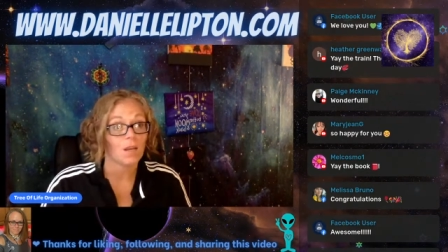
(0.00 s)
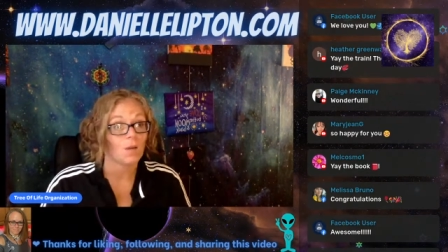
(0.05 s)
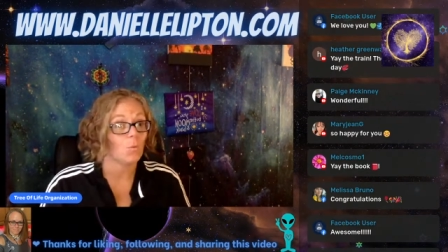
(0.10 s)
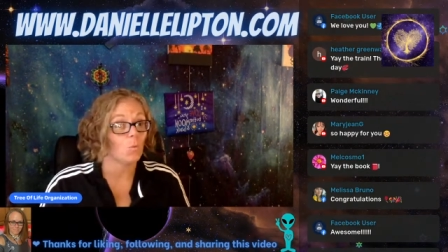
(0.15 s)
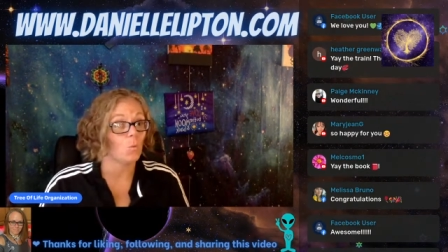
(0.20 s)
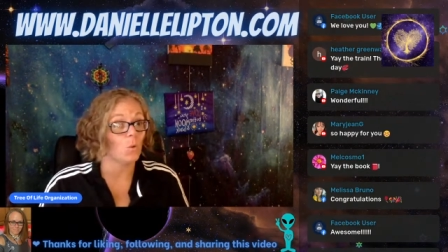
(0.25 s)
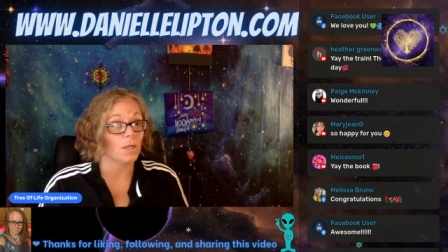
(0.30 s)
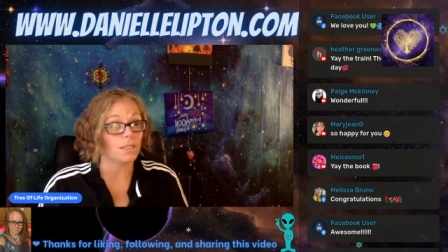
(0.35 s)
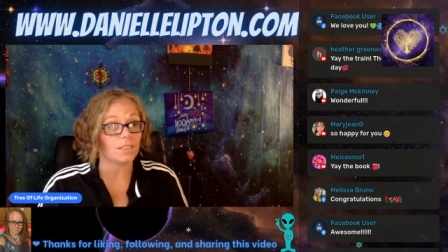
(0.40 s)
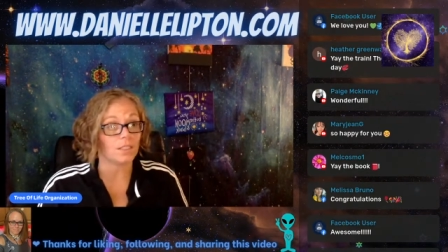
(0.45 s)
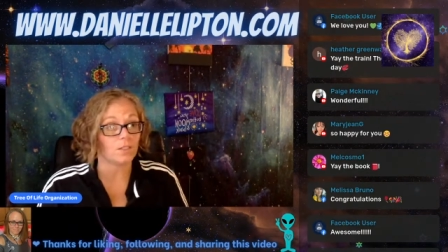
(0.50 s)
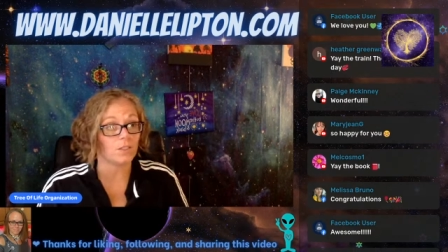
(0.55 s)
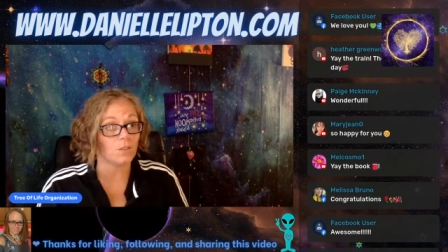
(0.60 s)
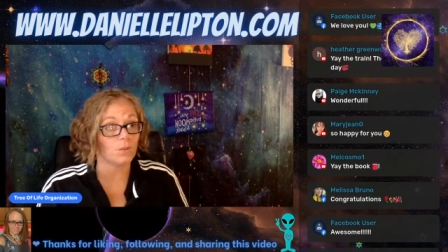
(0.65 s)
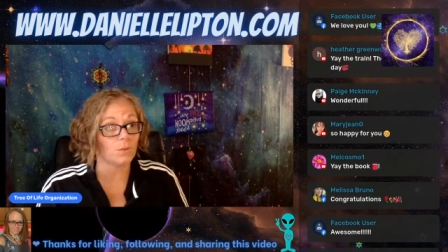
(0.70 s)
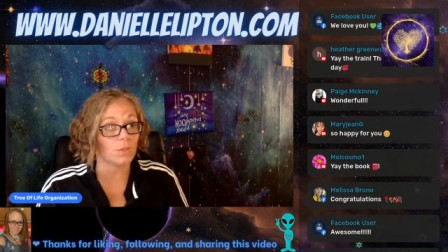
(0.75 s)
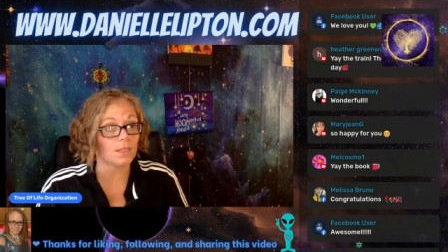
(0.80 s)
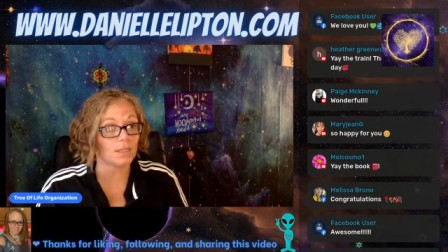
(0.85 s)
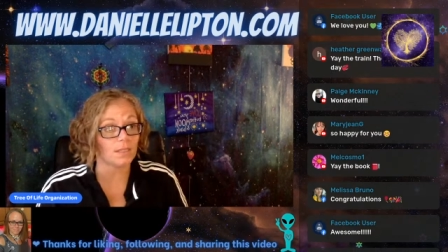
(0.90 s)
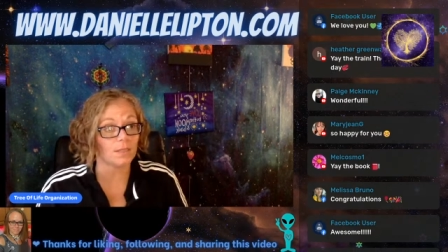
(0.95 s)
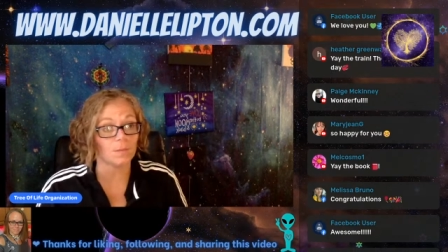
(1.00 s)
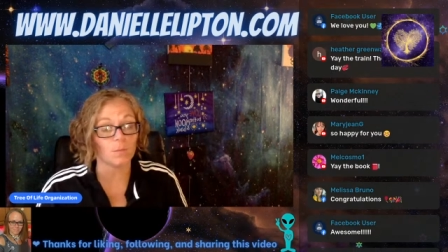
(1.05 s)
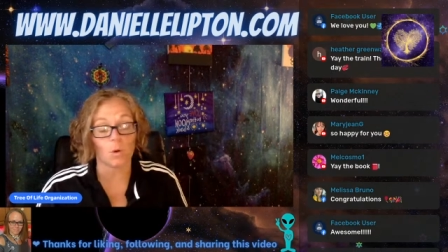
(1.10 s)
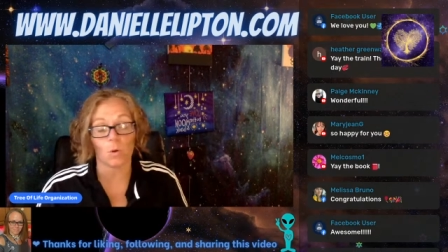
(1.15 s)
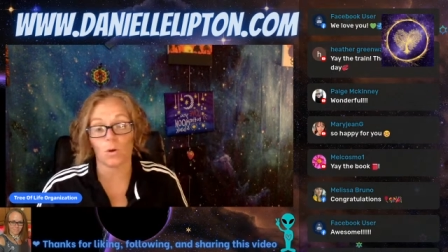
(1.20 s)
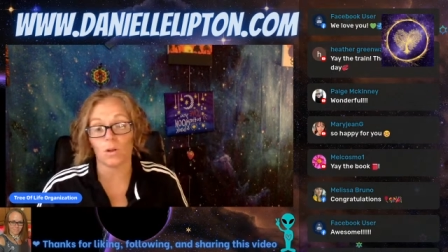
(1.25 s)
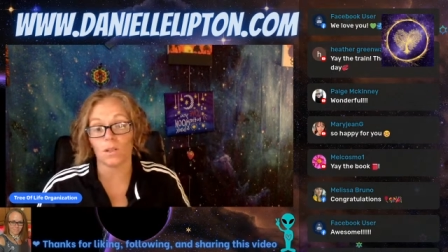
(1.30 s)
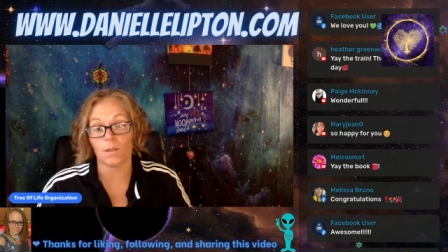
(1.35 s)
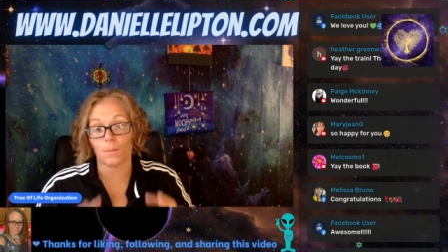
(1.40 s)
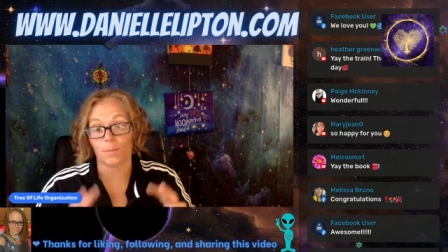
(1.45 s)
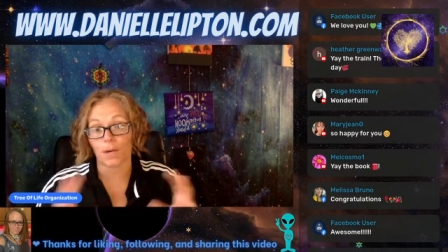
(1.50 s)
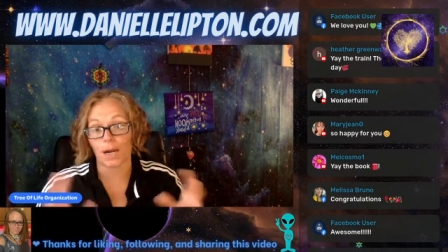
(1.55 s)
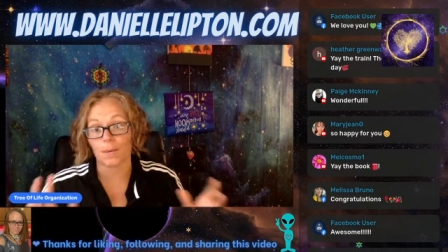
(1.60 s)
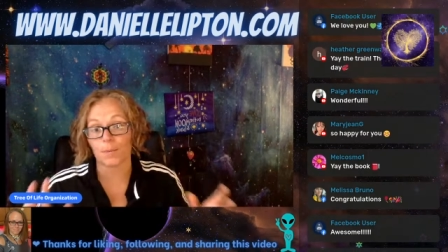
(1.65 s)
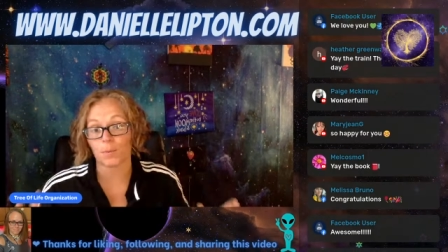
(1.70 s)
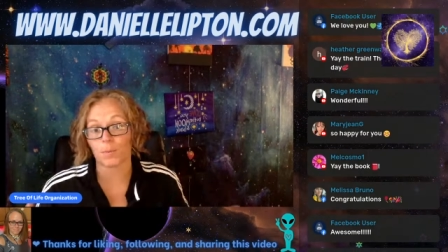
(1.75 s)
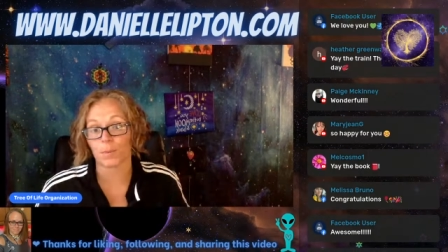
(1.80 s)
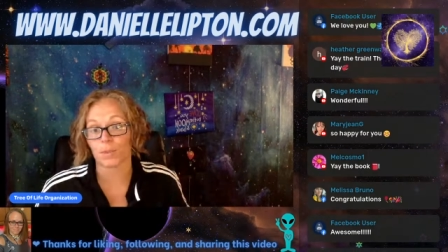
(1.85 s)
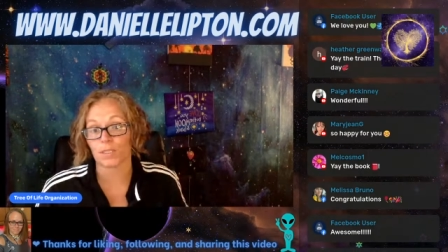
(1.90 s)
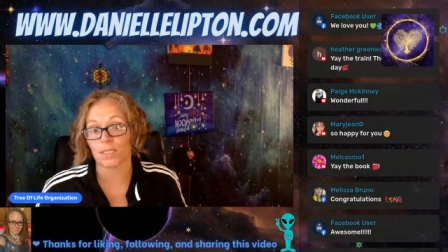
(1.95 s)
what to do with them, all the
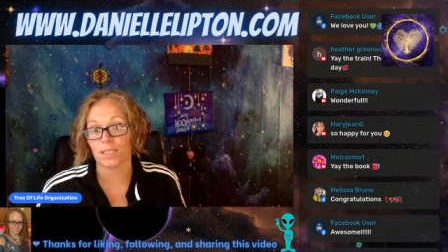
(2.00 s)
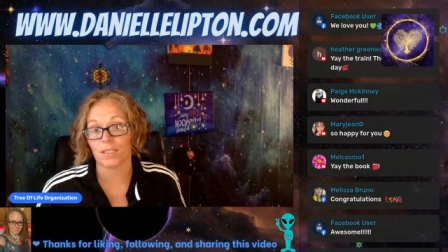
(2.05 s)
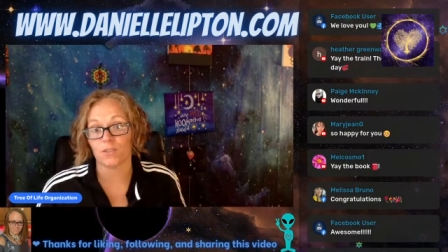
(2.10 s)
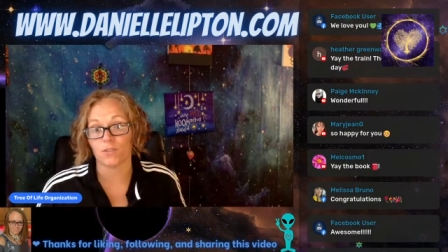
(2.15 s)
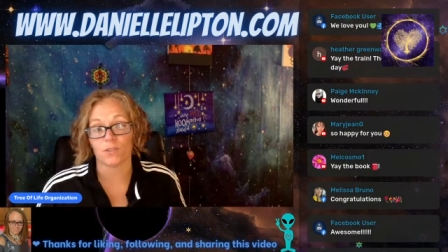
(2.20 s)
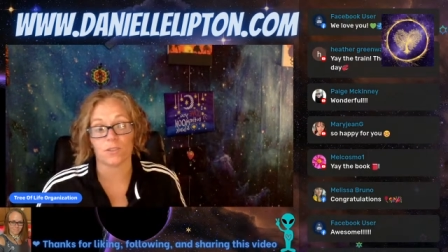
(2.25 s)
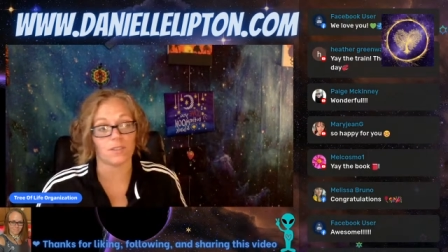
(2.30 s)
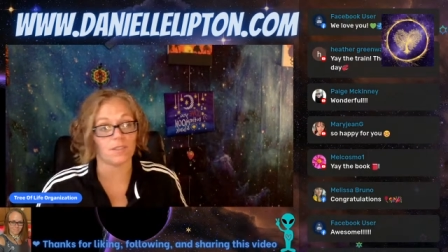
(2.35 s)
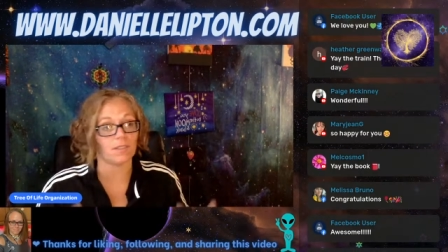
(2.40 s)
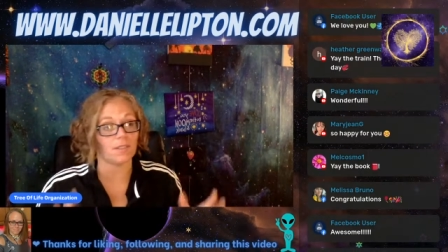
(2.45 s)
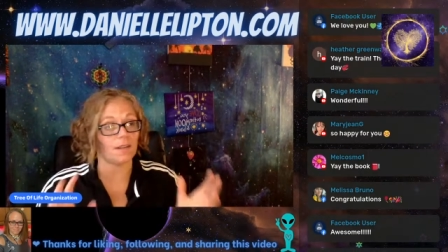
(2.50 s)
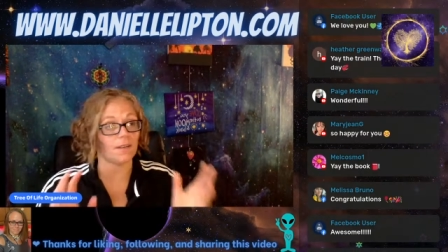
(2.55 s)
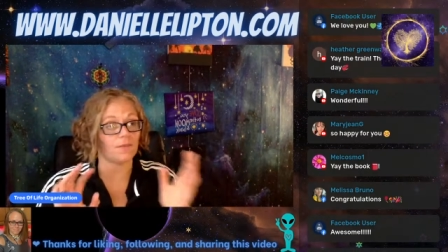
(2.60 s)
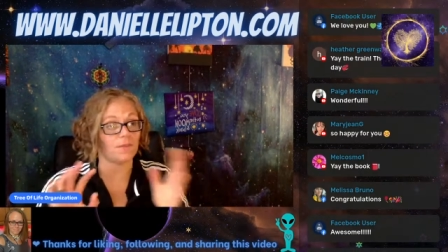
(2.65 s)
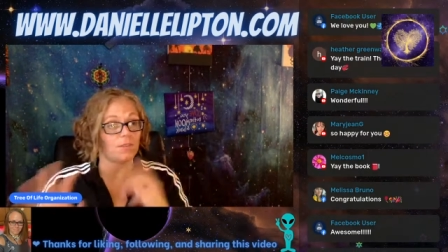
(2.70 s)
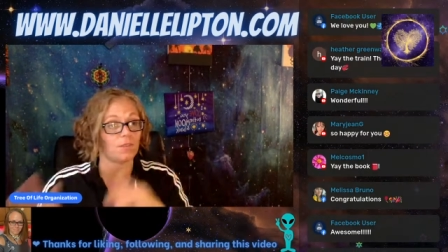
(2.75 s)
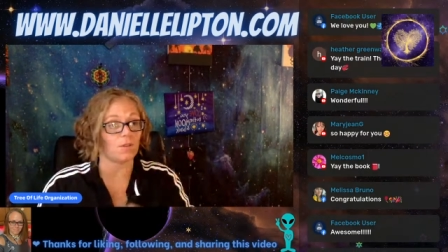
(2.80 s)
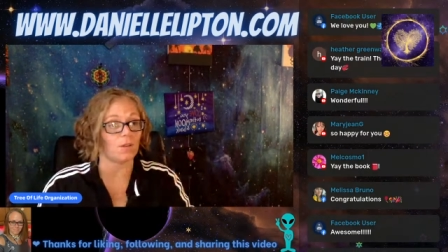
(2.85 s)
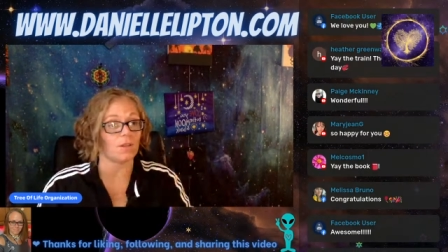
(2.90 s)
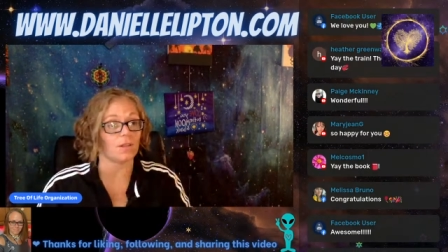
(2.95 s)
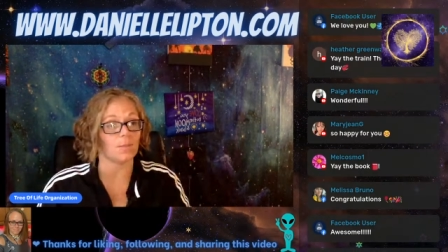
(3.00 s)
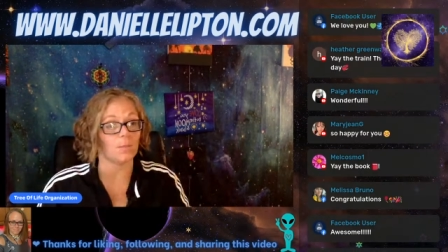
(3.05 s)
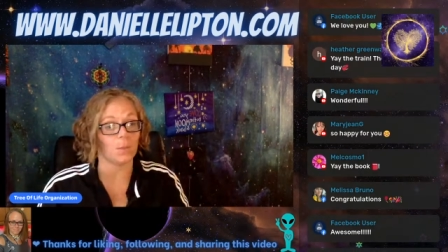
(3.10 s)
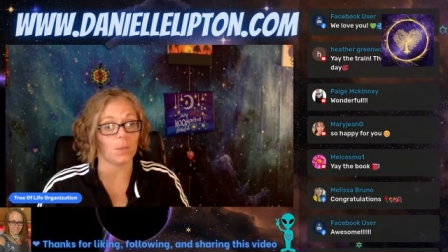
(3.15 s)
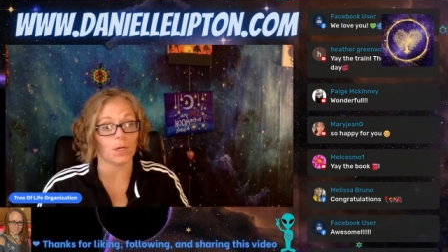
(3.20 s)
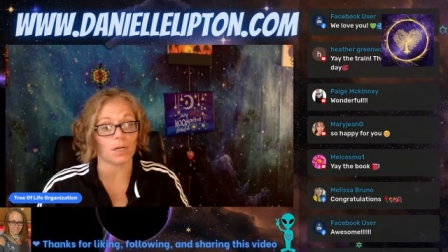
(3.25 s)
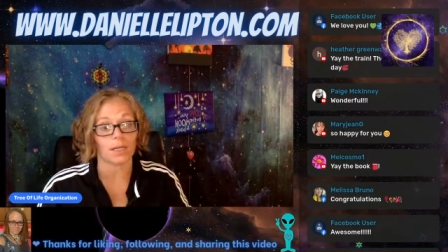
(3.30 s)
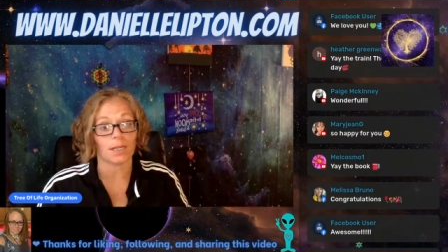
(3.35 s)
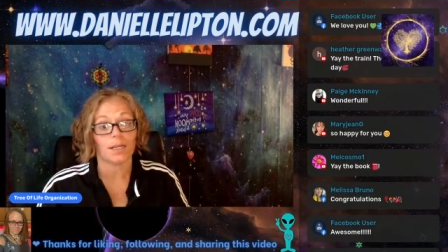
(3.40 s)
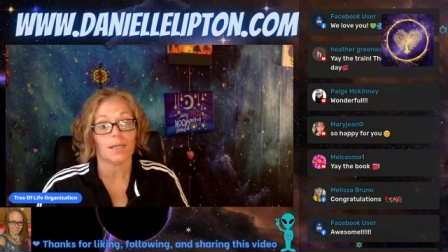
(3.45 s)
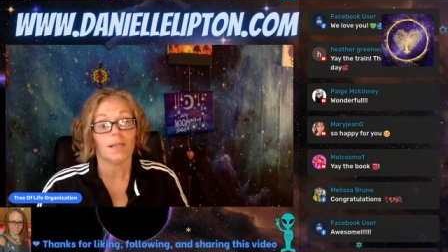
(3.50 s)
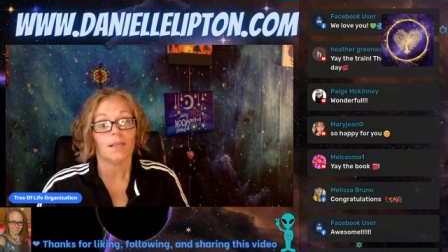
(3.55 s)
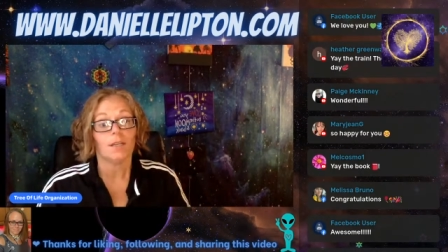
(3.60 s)
proper procedures and stuff, it's all in the book.